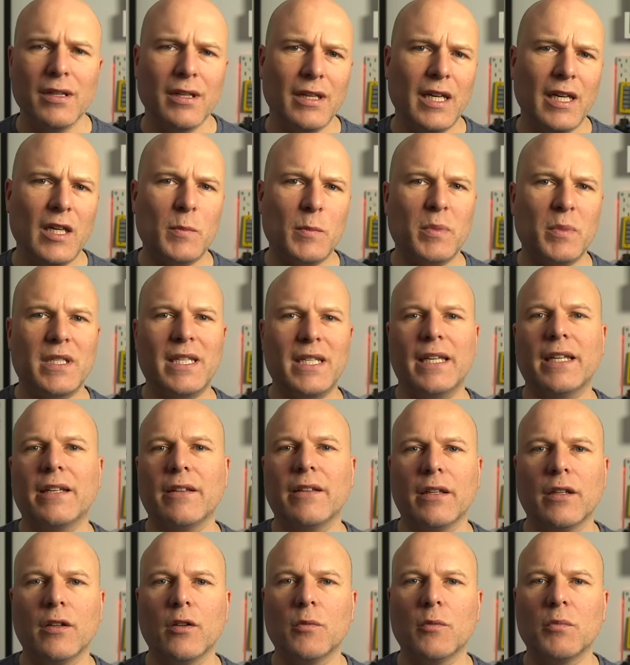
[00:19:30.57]
it's
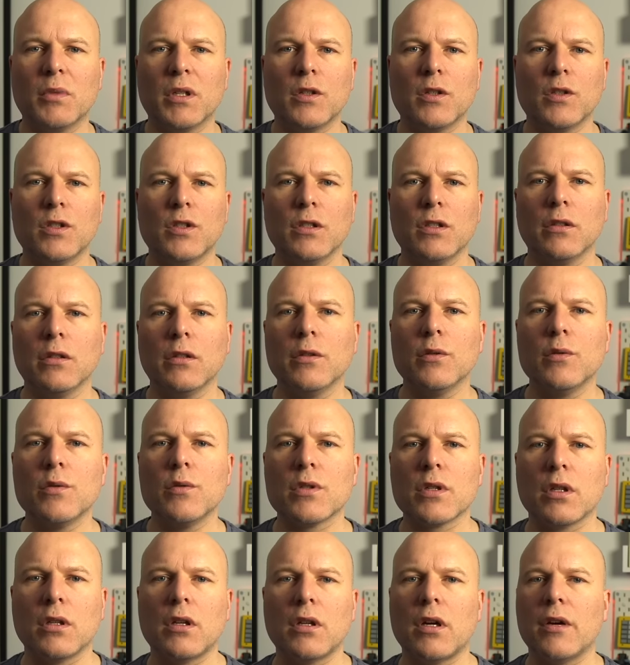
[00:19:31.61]
particularly good because you lose
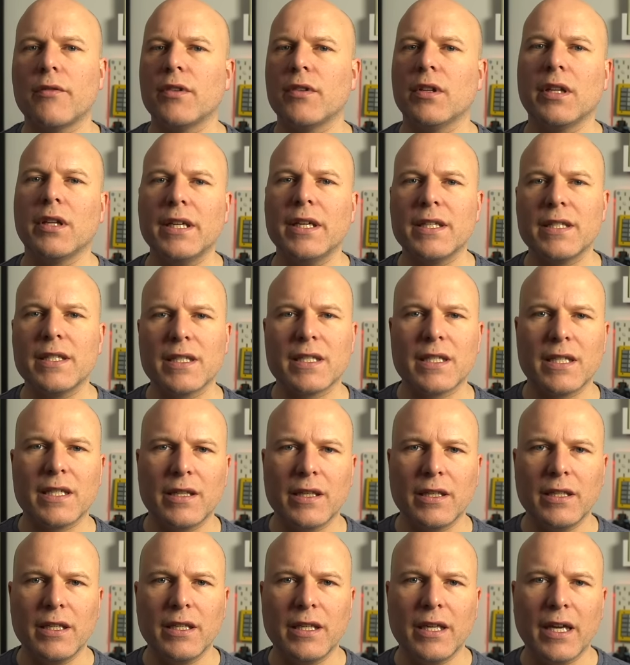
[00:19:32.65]
a lot of the latency
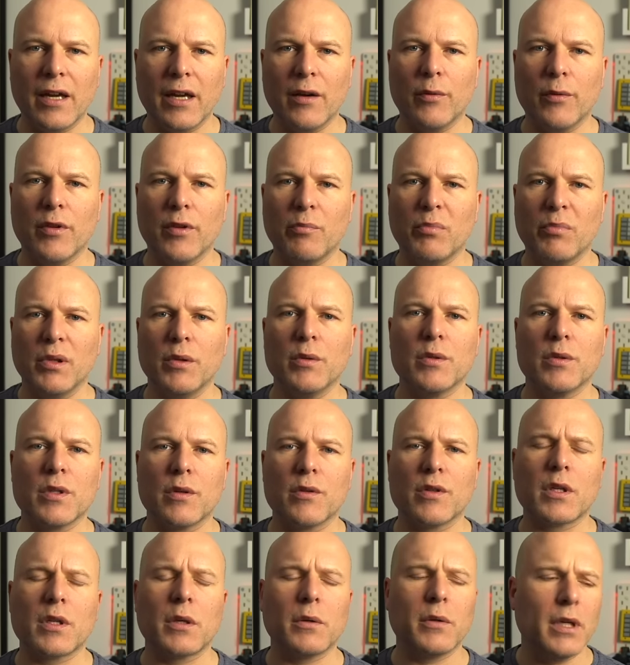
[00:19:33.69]
that you get with
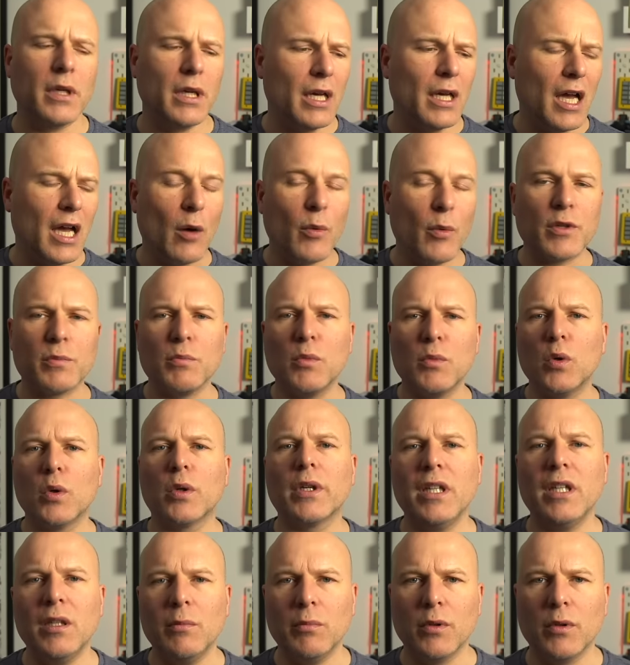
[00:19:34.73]
Bluetooth. So I wish more
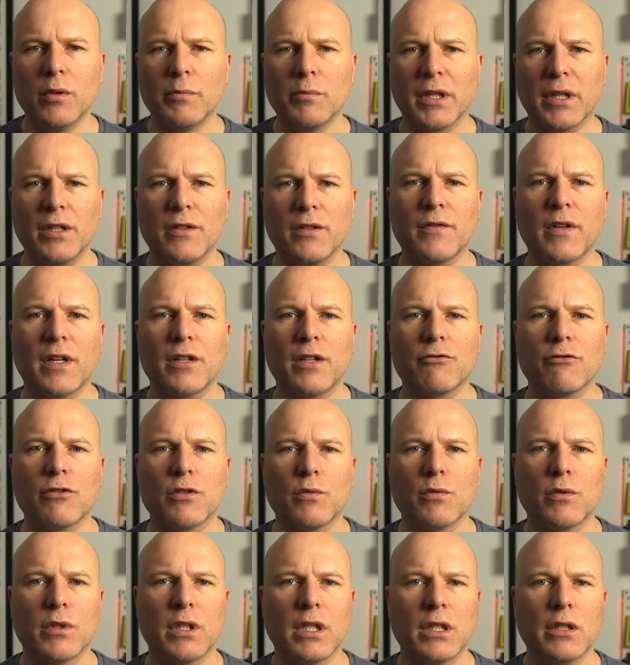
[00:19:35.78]
keyboard manufacturers
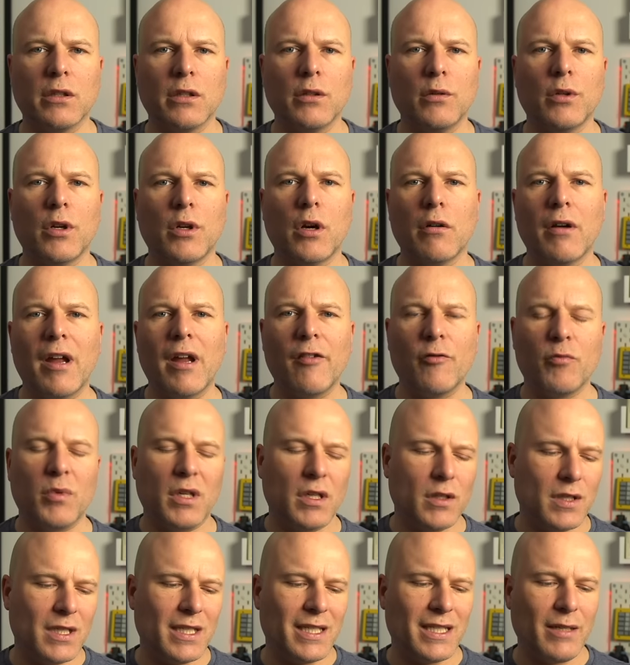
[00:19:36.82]
would include RF,
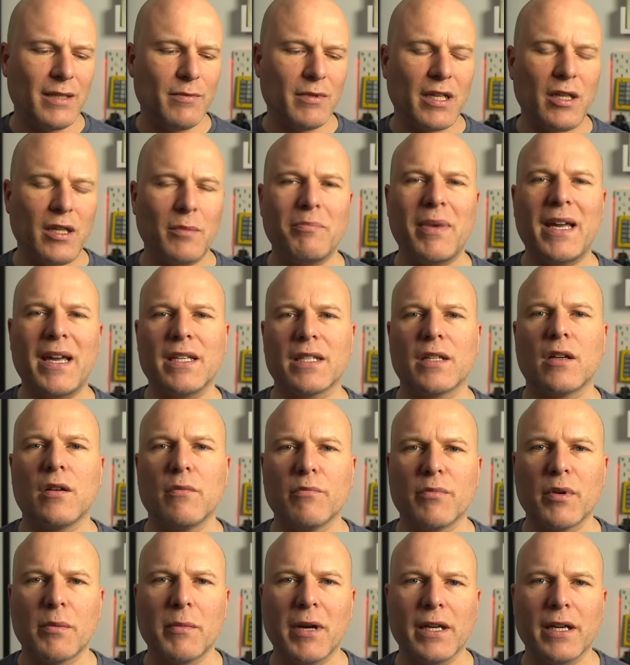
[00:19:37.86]
because it seems like the best
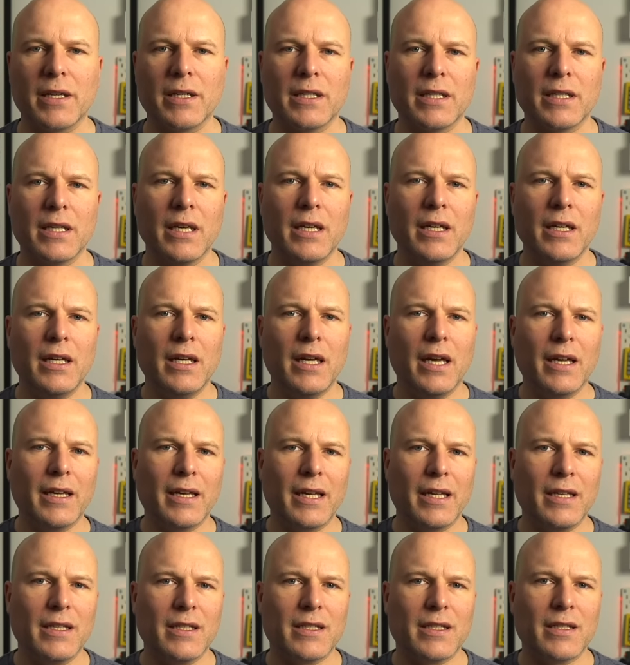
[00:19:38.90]
compromise
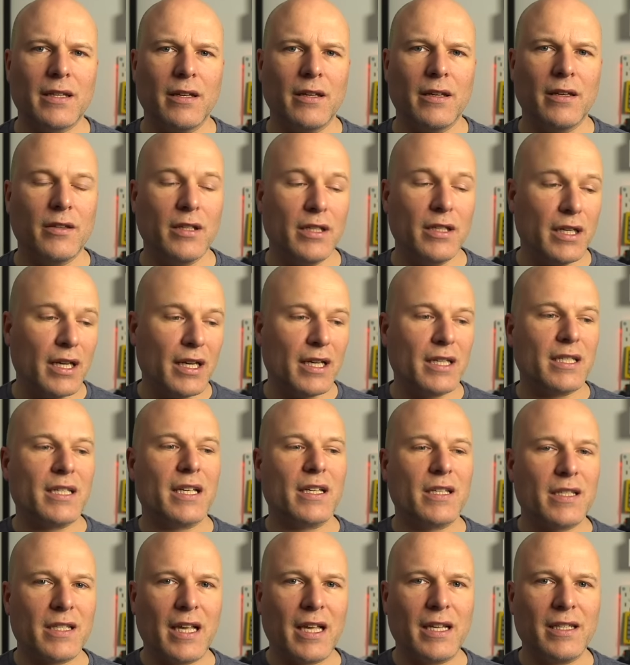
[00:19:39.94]
against the nice
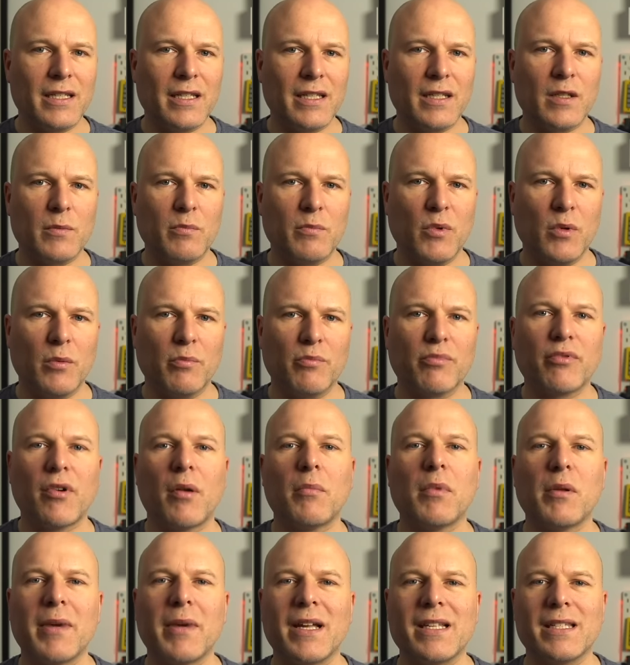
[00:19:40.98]
aesthetics but
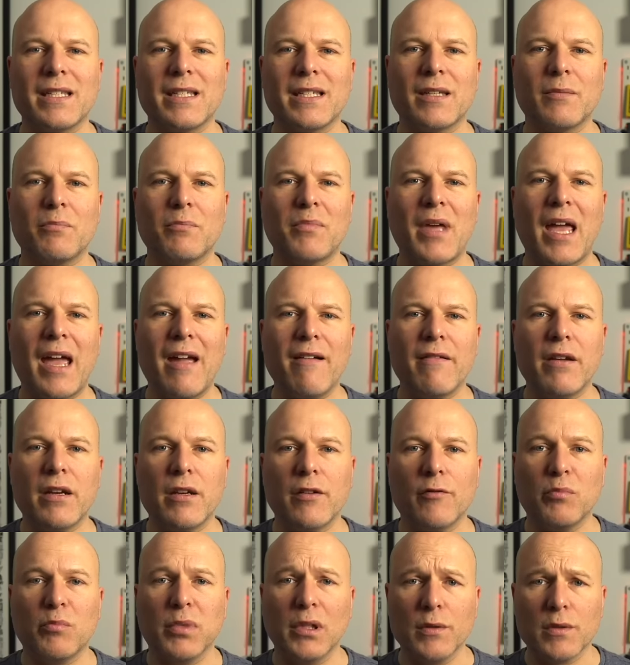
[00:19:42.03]
problematic pairing
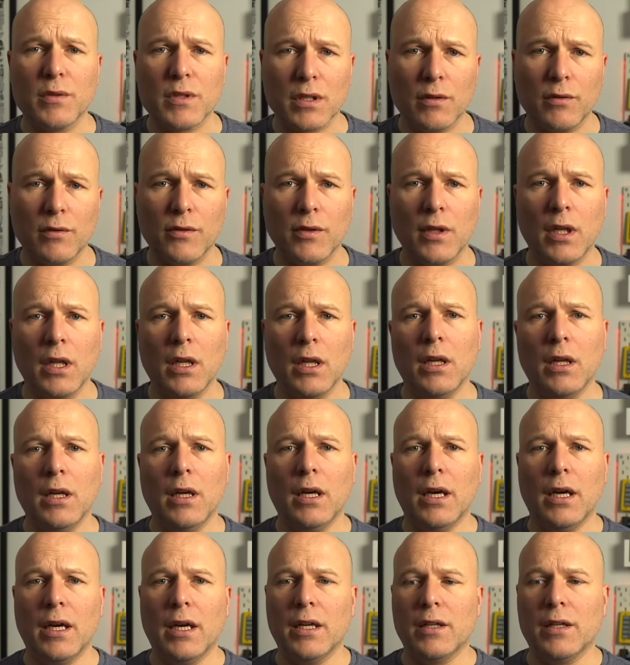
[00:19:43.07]
of Bluetooth
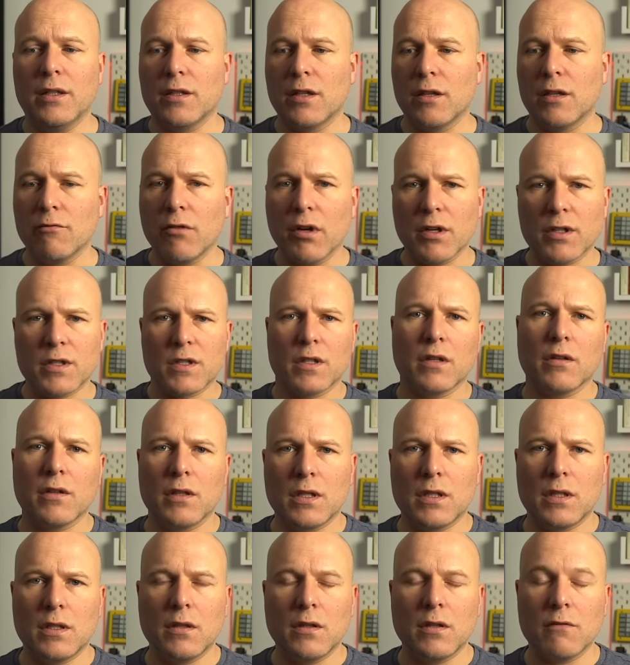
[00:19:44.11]
and the
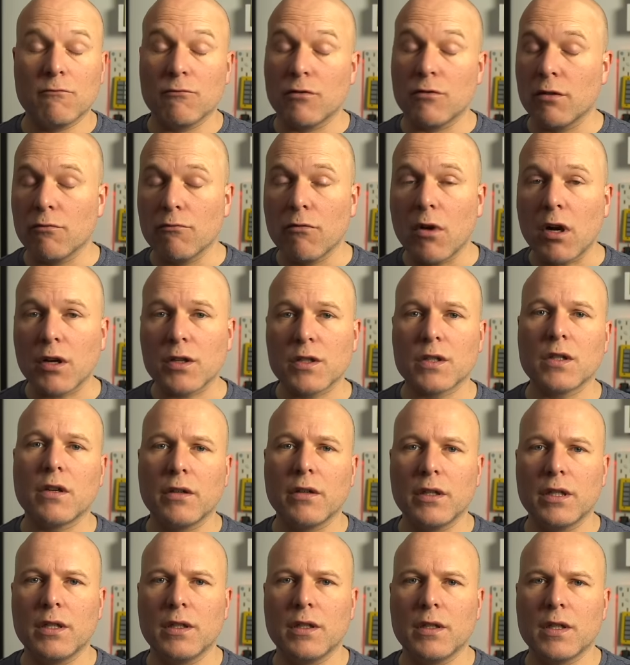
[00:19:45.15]
rock
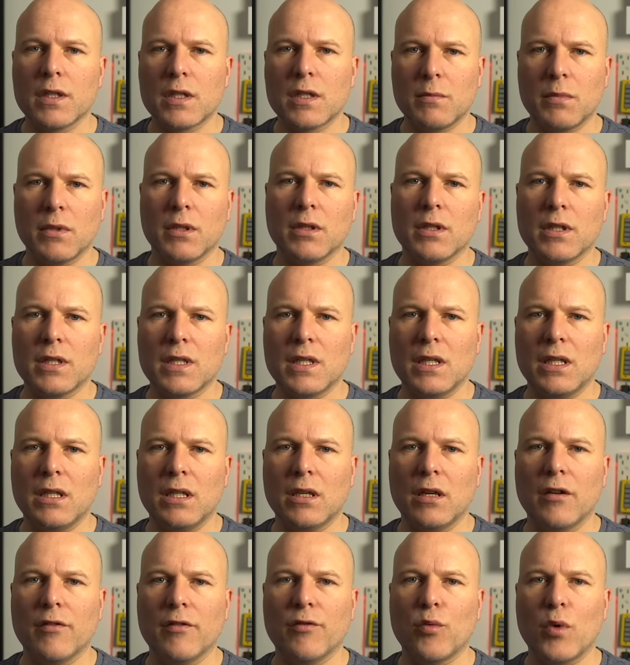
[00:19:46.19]
solid stability
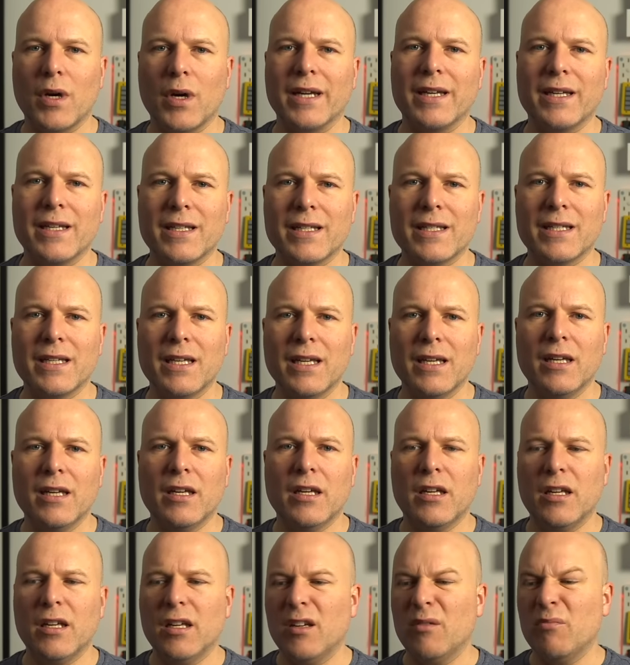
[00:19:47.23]
of wires
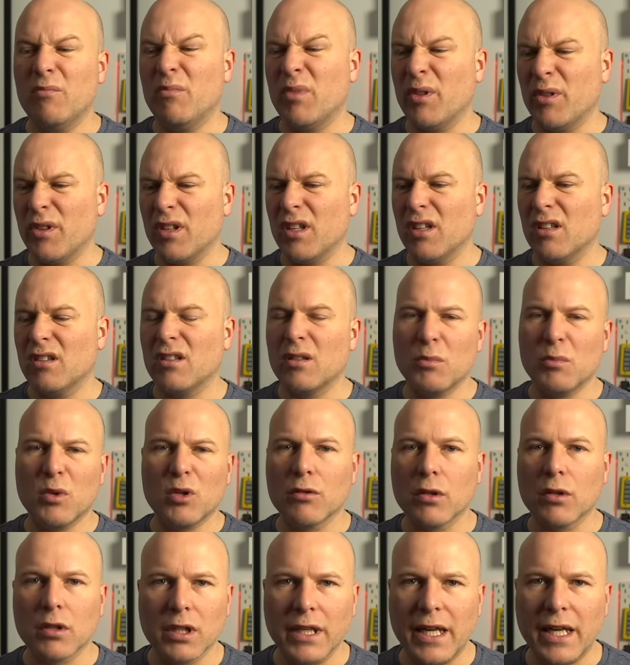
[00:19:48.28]
but the more
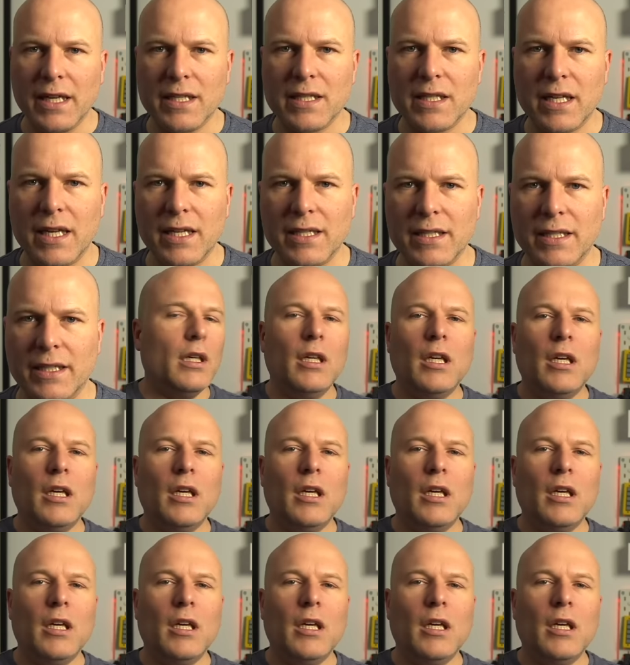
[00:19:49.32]
ugly aesthetic.